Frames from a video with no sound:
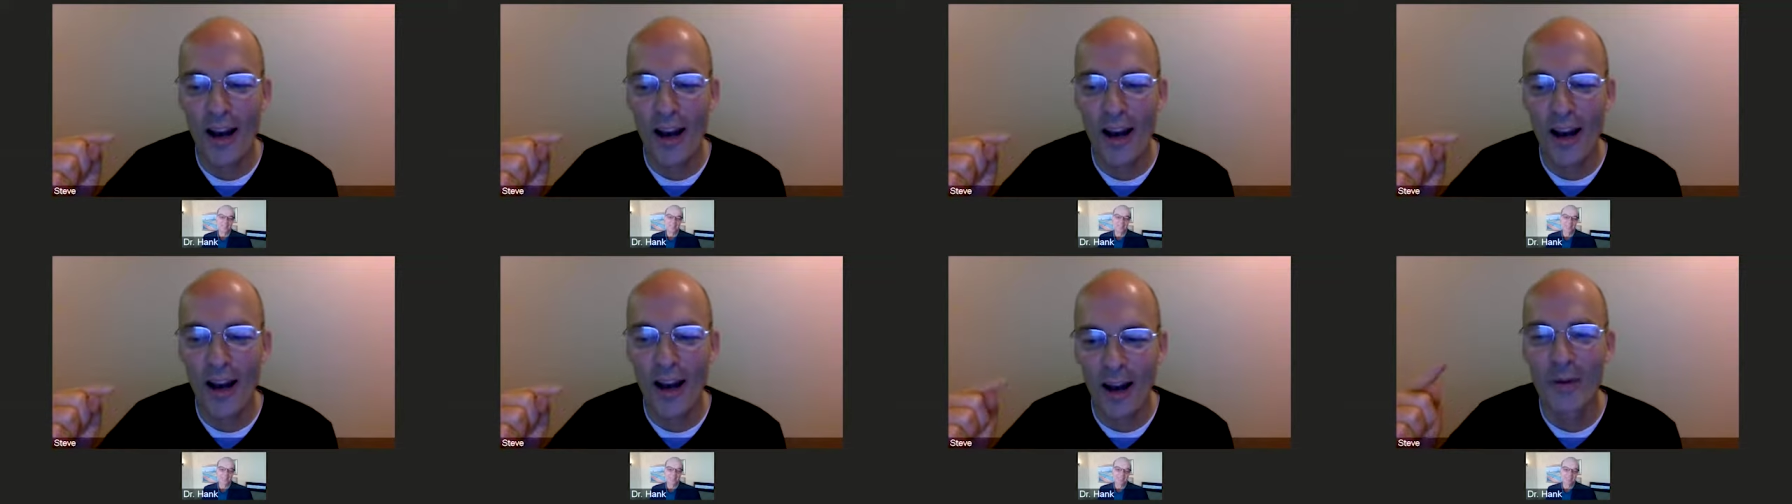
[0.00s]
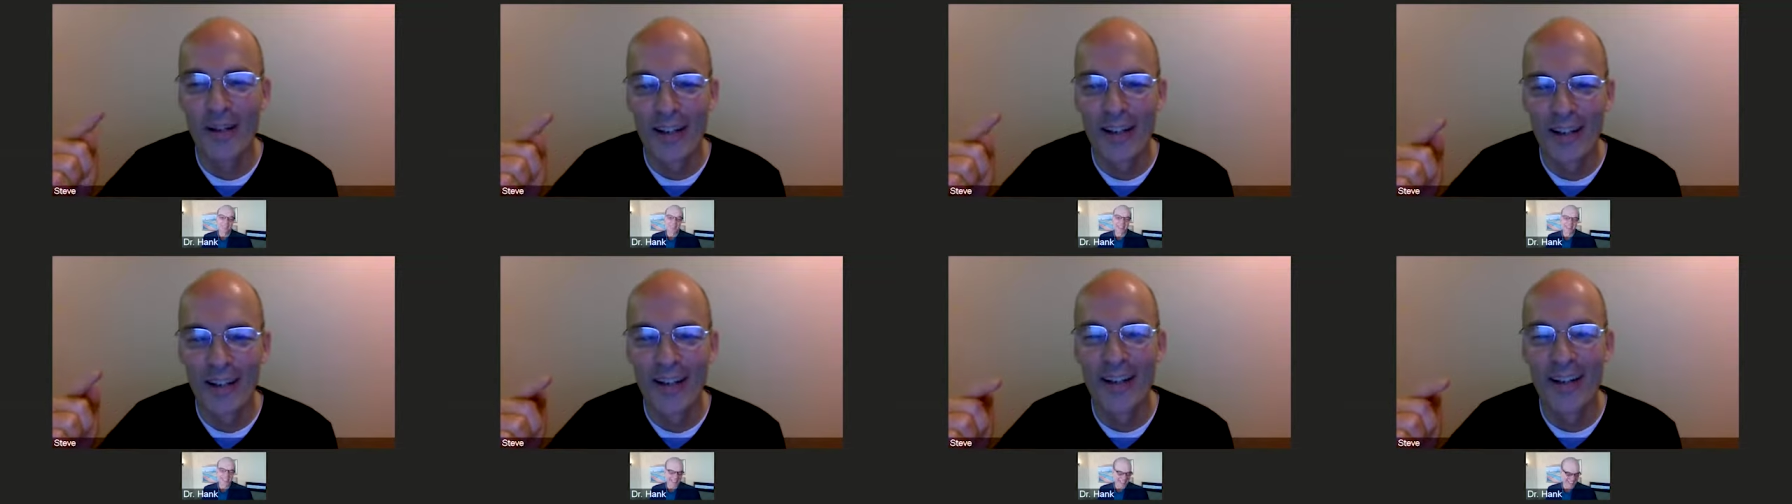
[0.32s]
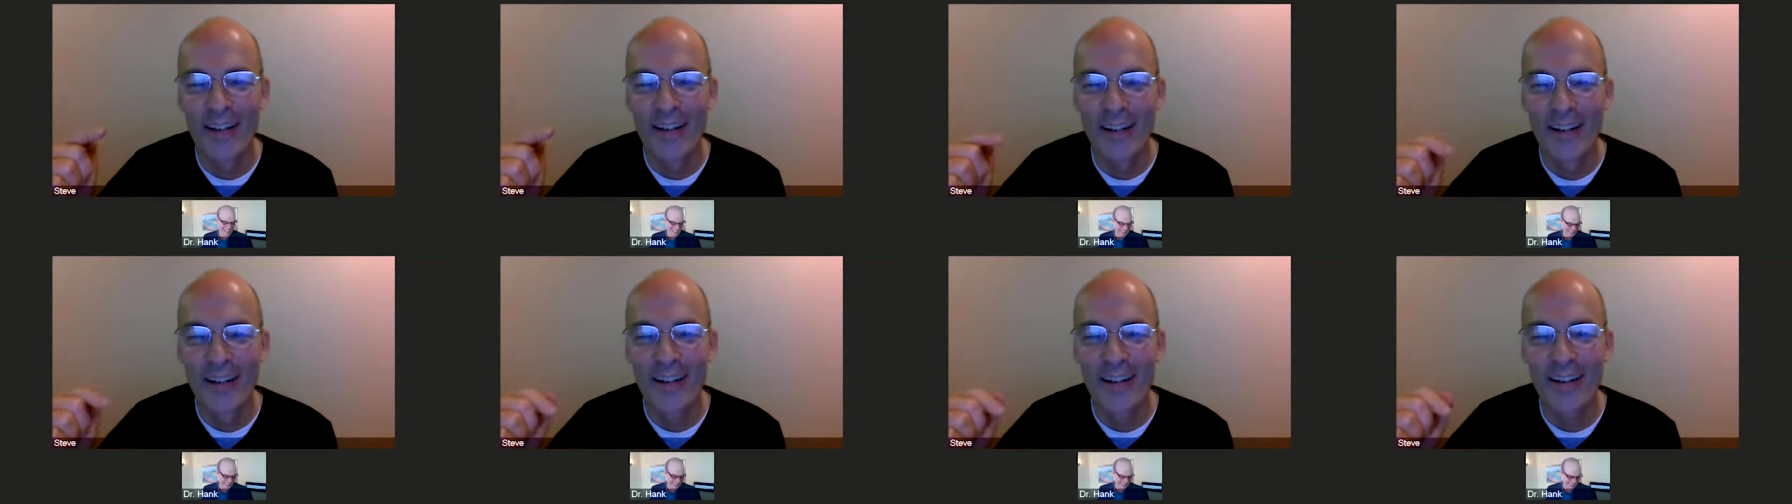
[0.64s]
up.
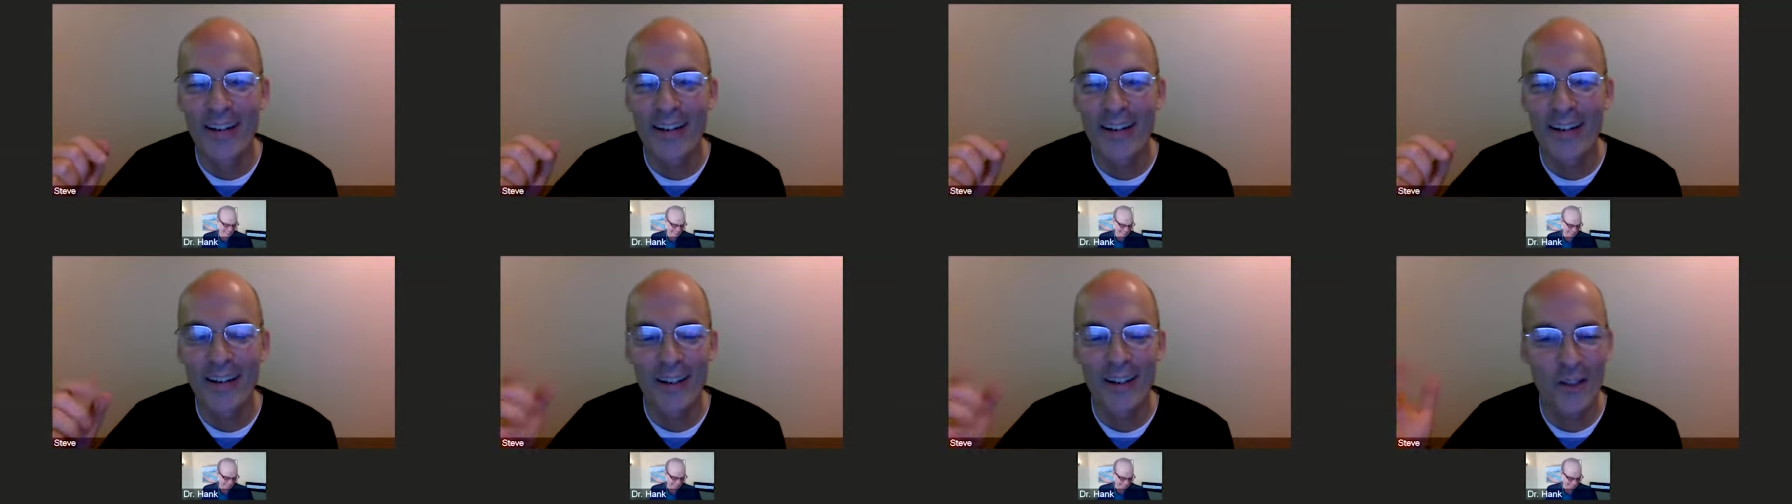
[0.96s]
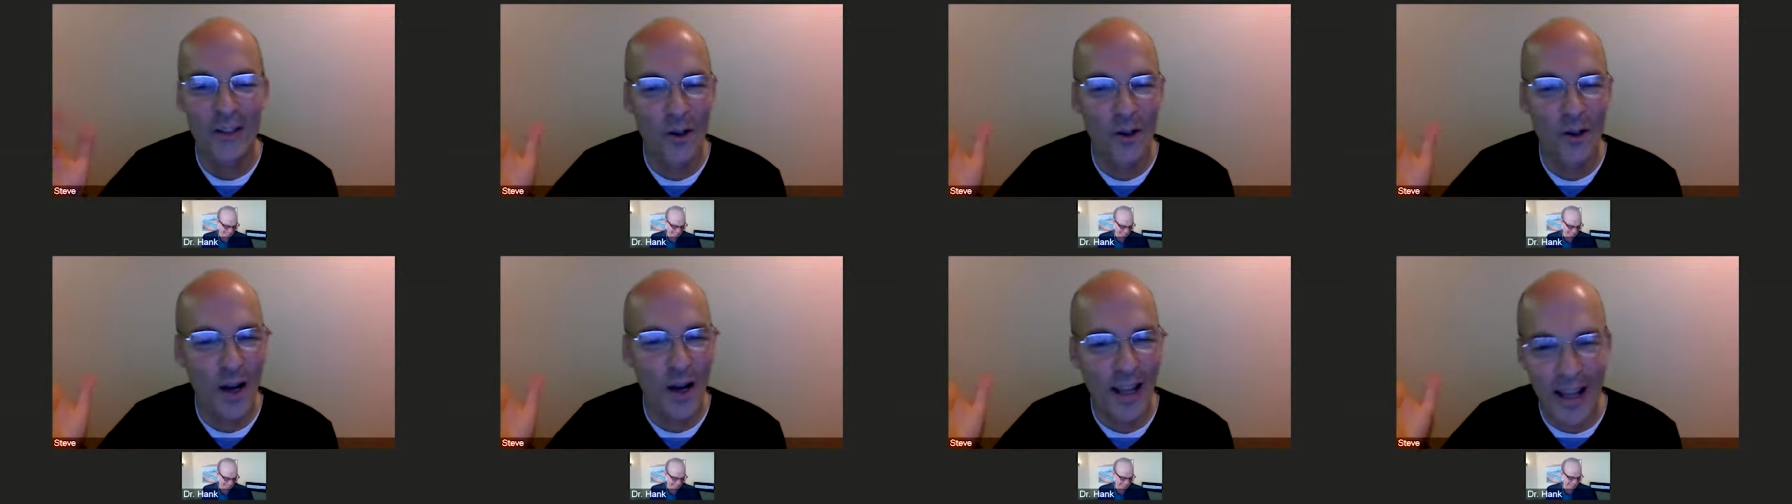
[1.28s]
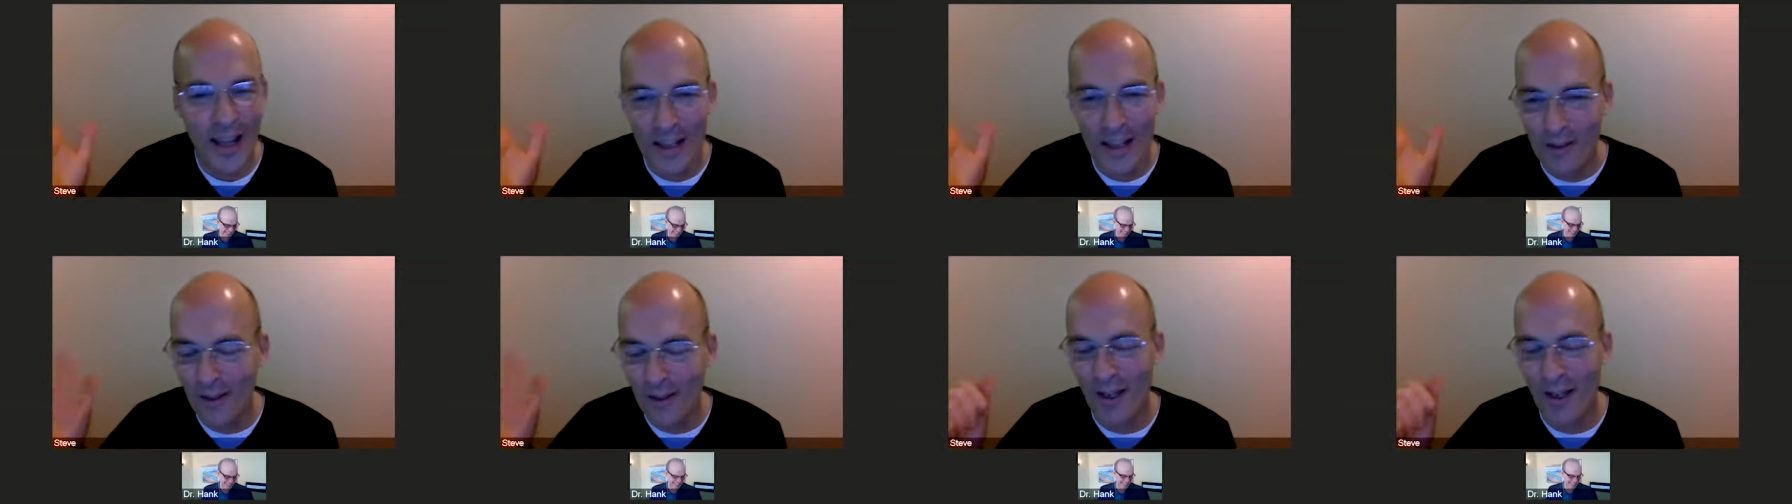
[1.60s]
You know,
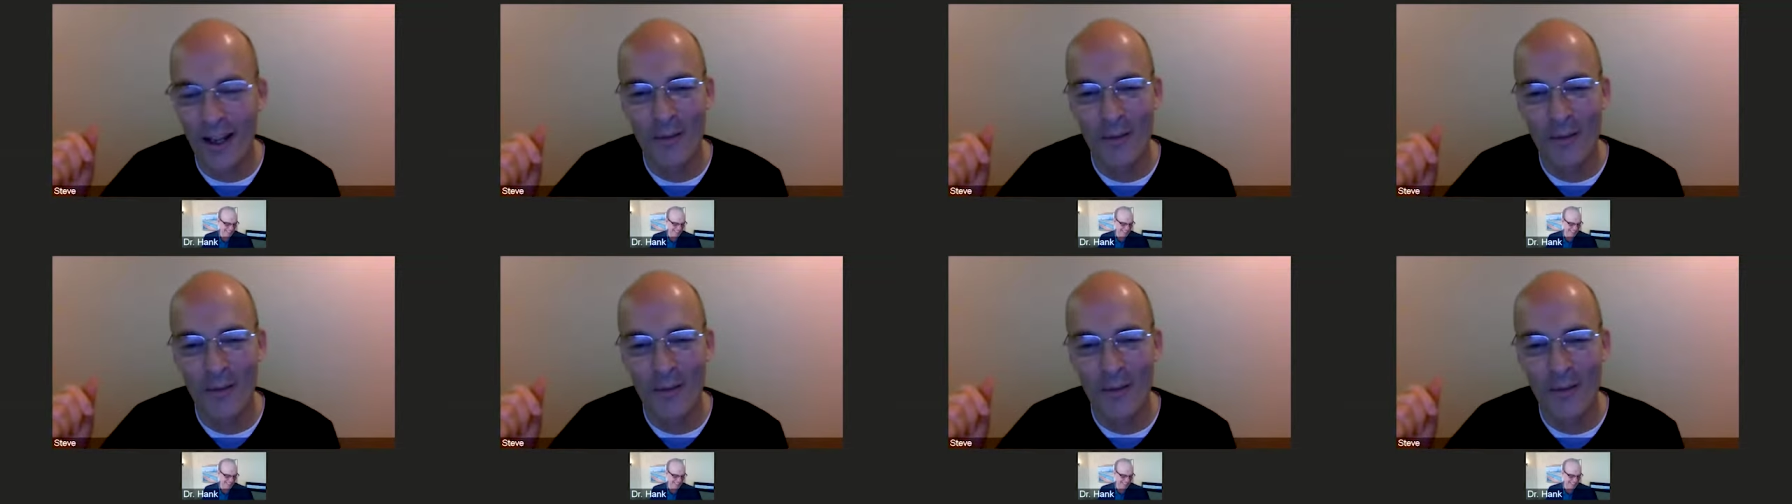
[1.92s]
I,